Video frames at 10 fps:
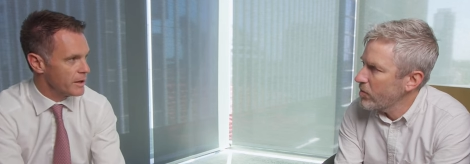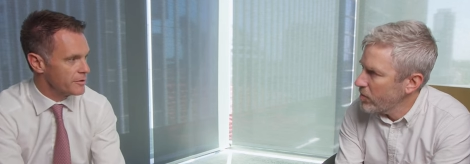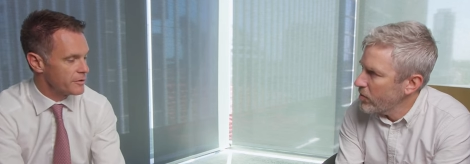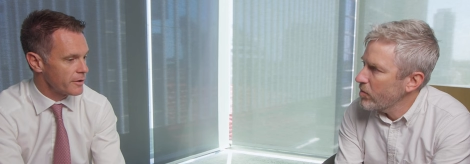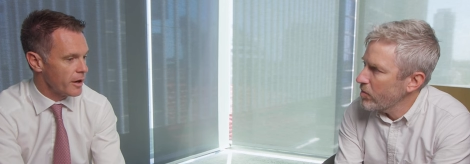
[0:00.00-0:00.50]

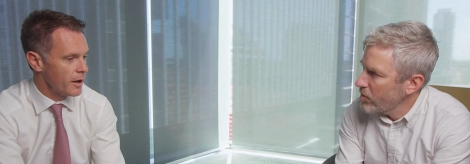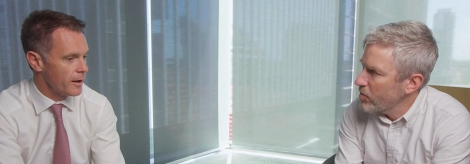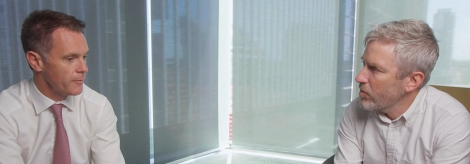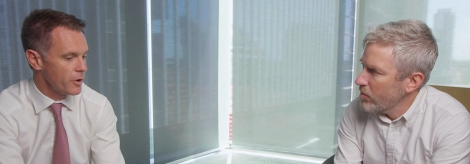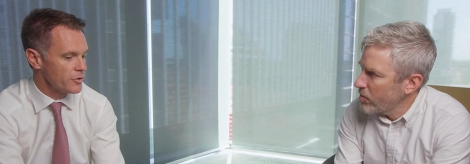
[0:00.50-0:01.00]
Speaker 1: ones,
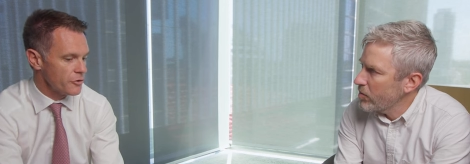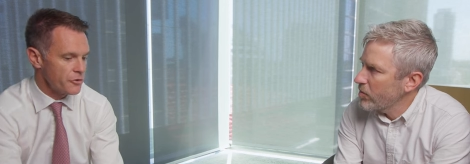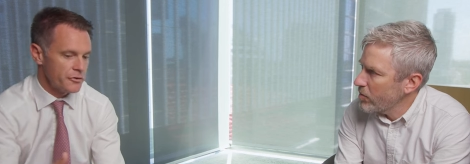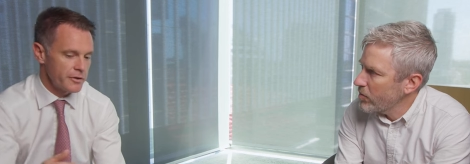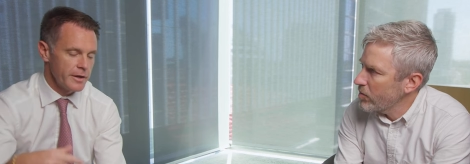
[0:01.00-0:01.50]
uh, not
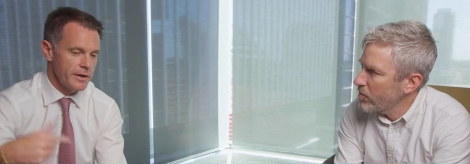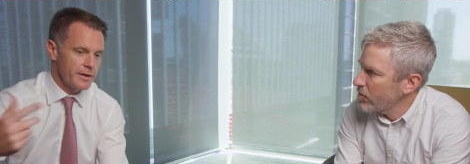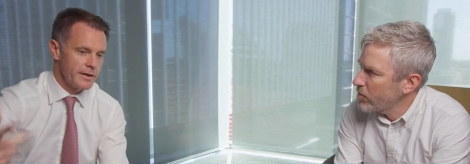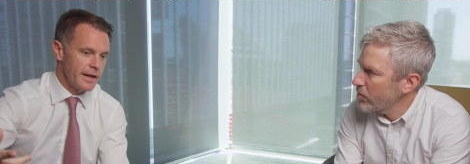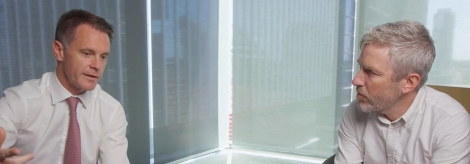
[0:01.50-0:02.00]
just
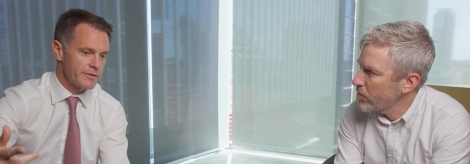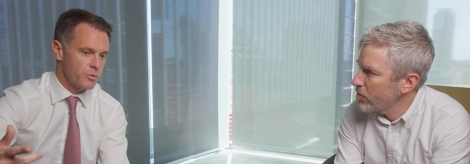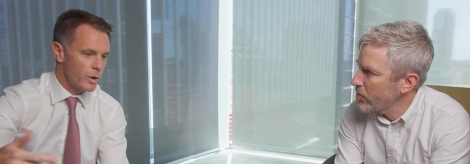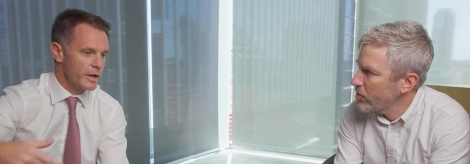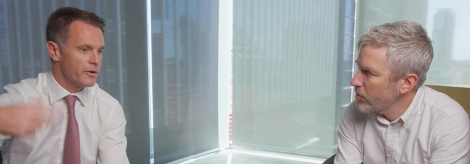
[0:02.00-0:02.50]

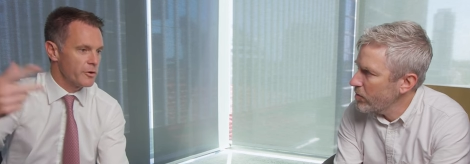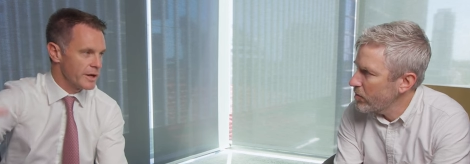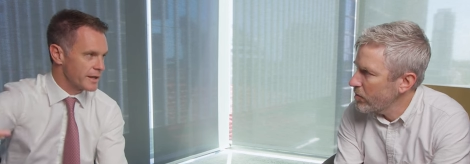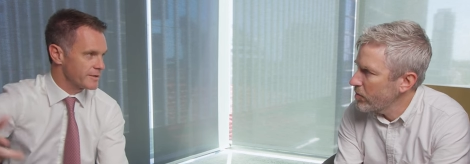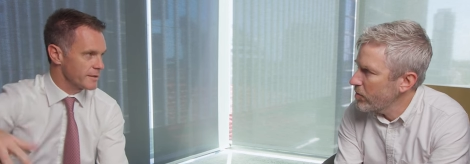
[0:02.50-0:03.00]
next week or
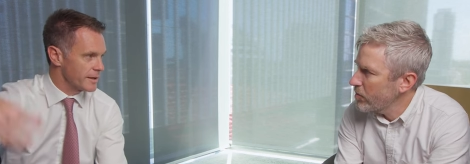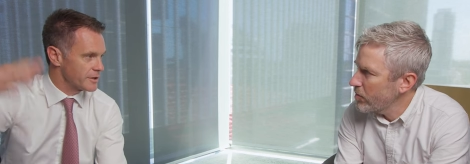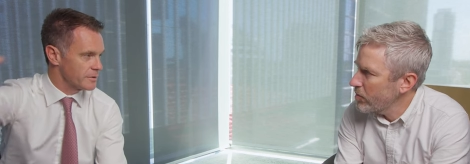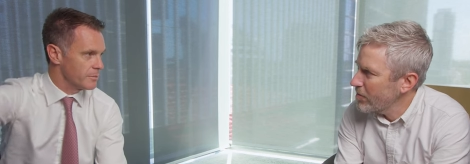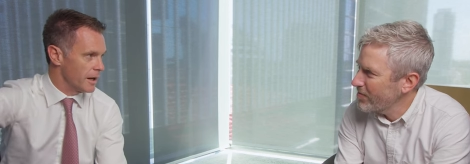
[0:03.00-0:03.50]
next
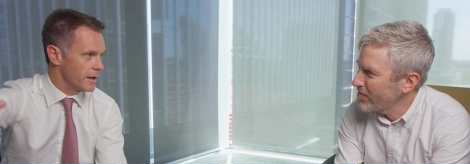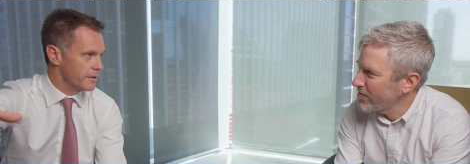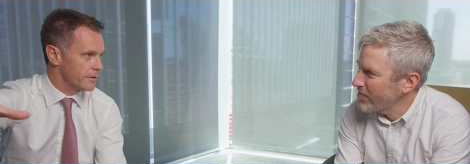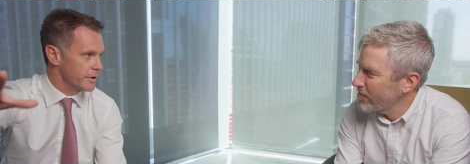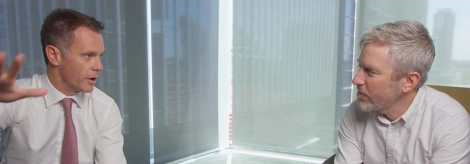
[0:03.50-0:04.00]
election,
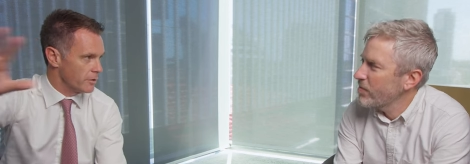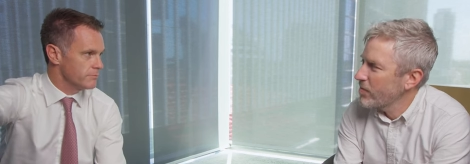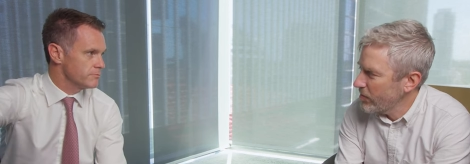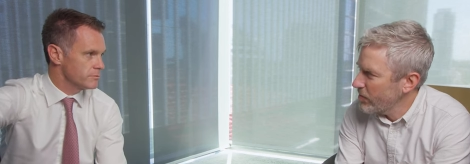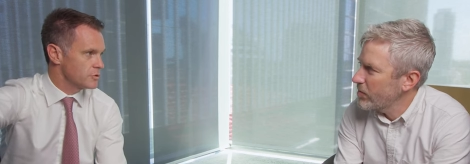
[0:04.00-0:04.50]
but, you know,
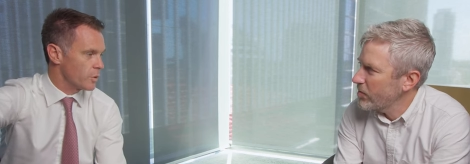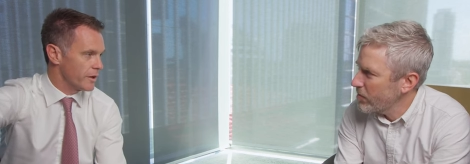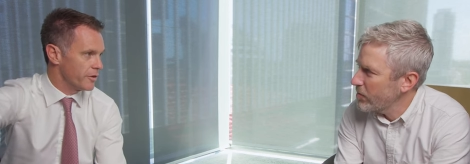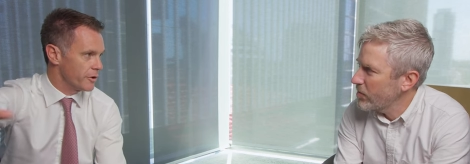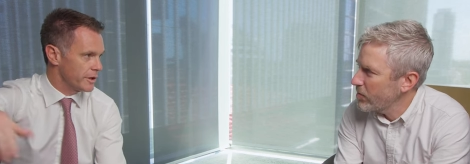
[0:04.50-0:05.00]

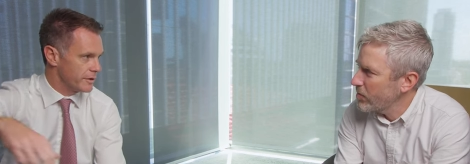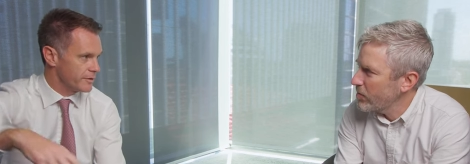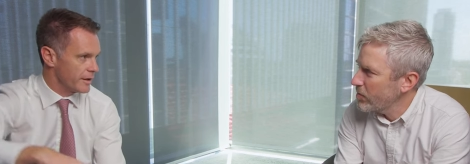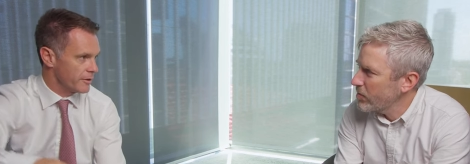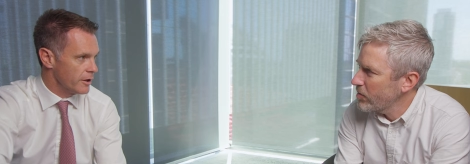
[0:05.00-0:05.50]
20, mm. 30
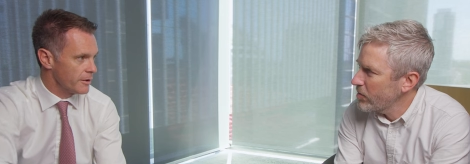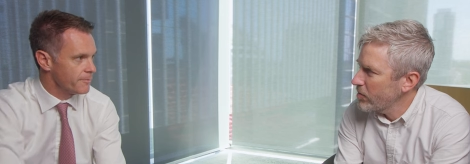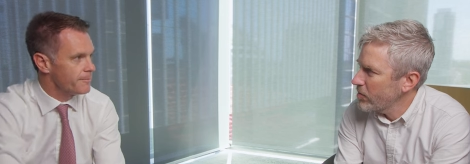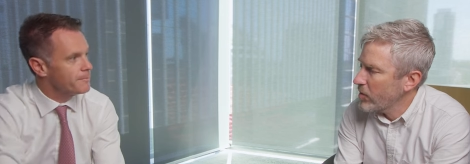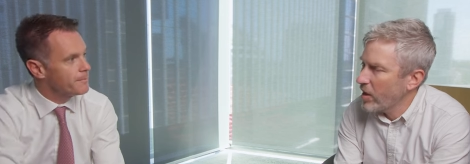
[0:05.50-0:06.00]
years down the line.
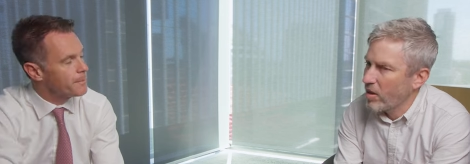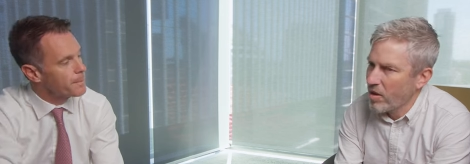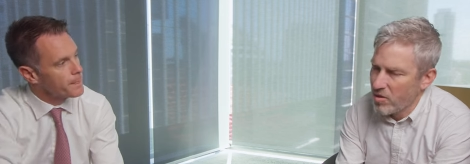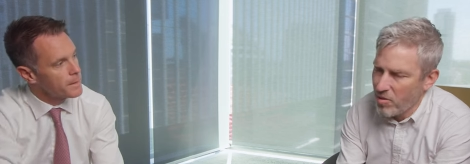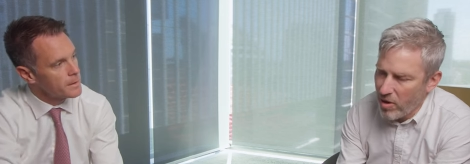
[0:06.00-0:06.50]
Speaker 2: Yeah,
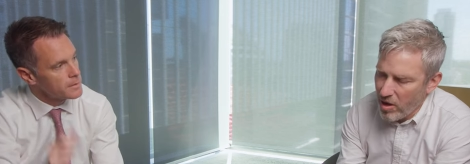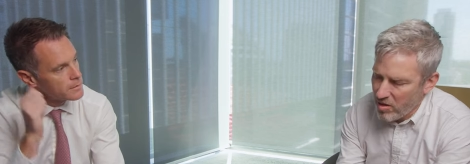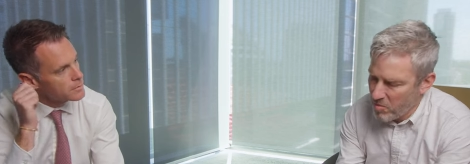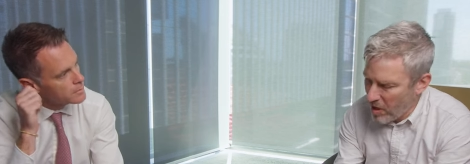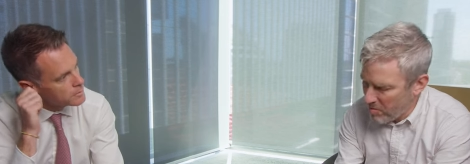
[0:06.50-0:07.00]
that's right.
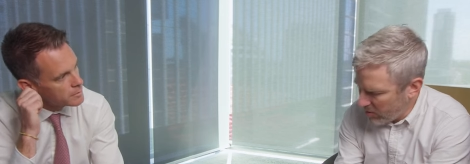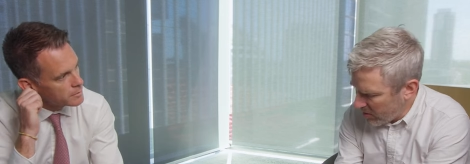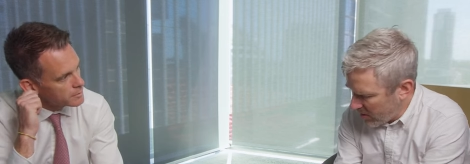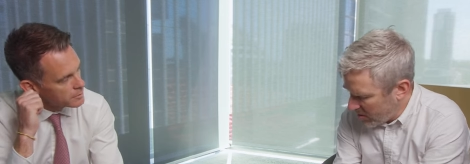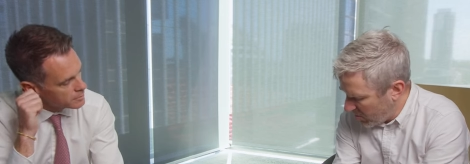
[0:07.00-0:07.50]
It's about
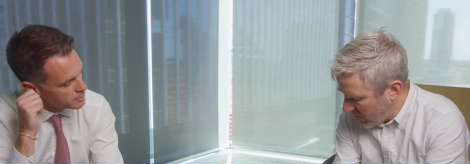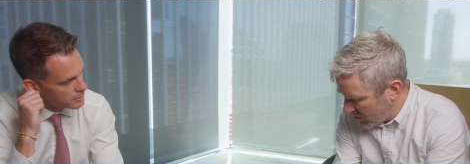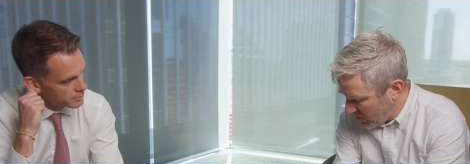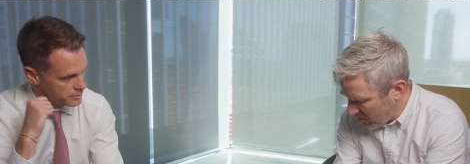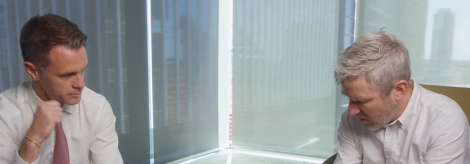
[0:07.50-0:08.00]
building
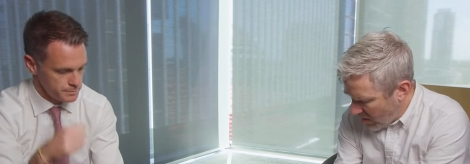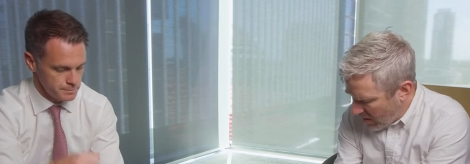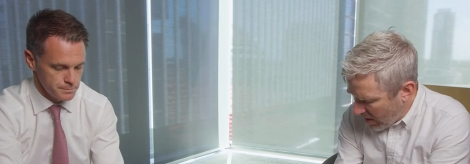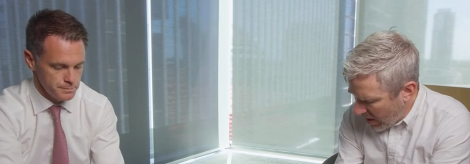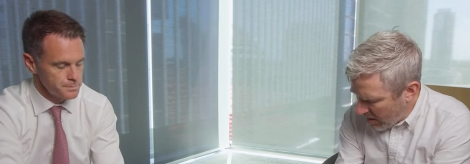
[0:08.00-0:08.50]
aspirations.
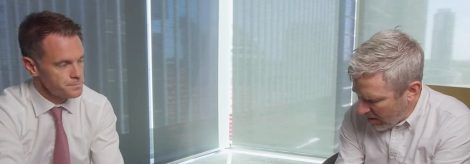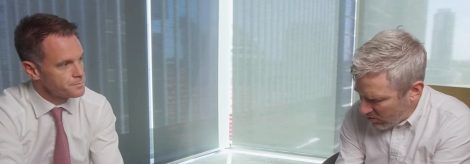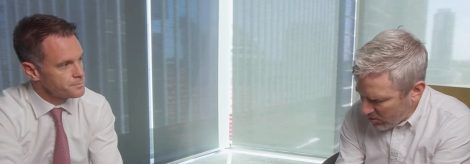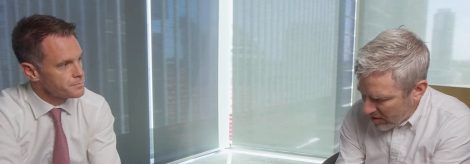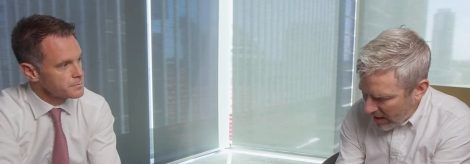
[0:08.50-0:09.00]
Uh,
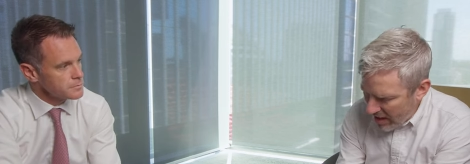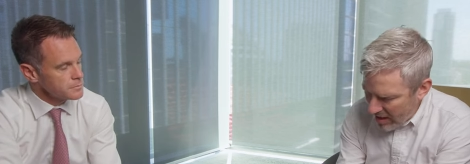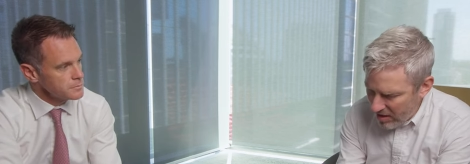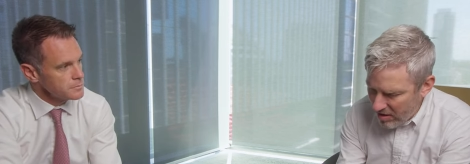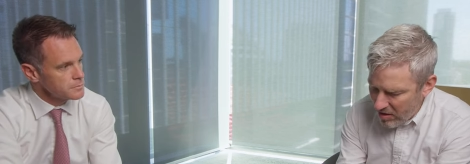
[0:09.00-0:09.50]
and look to
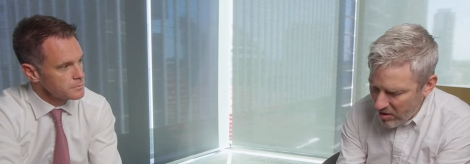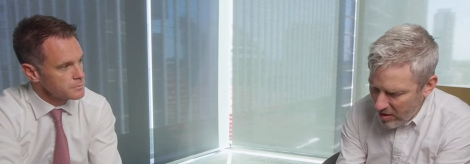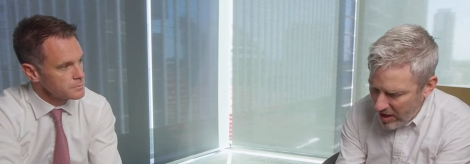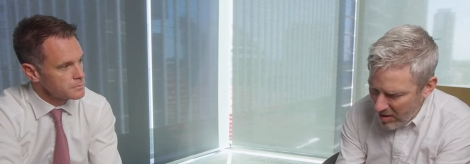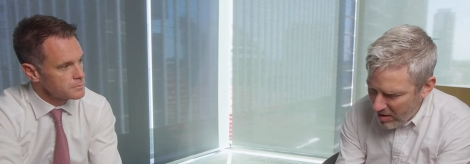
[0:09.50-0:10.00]
that end,
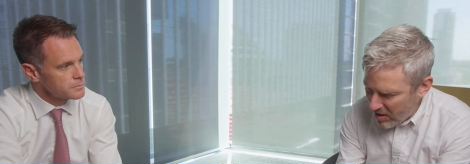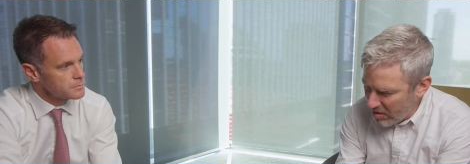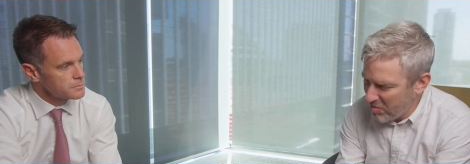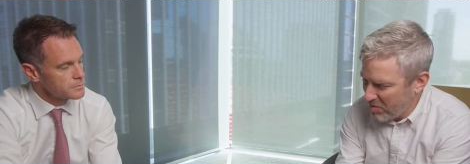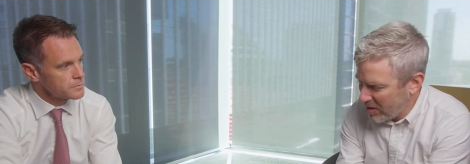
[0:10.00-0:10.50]
you can't
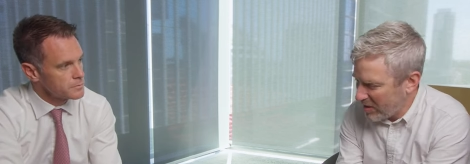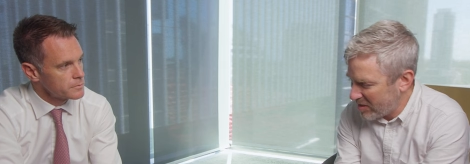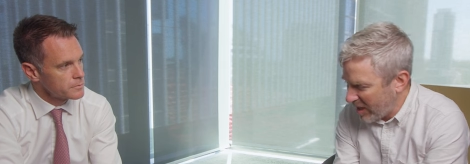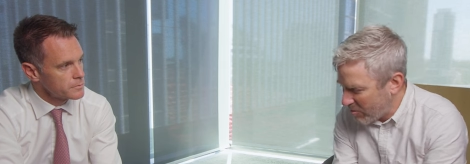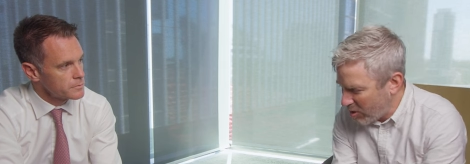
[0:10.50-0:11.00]
live in
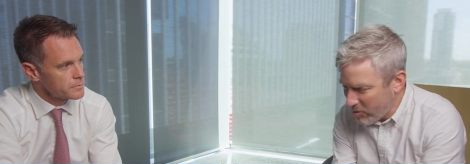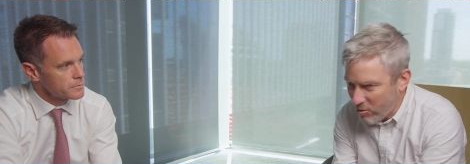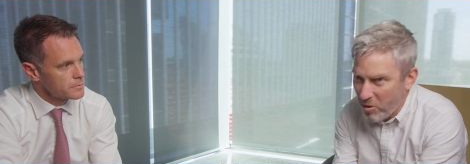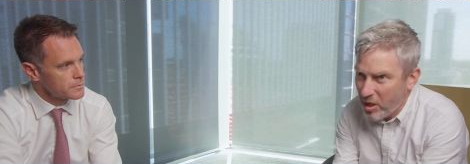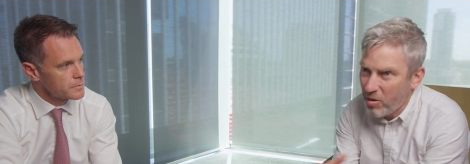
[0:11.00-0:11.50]
the
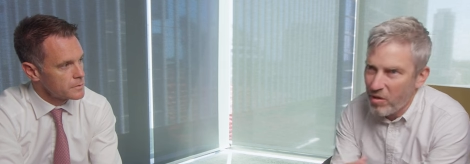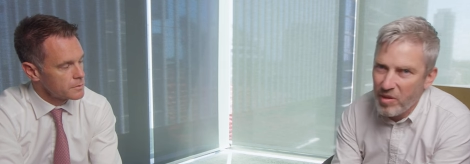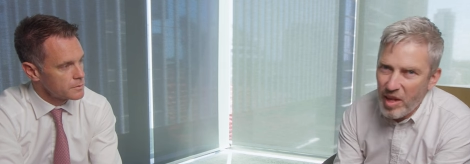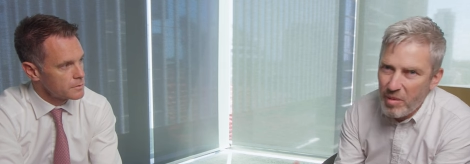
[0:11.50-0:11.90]
suburbs or anywhere for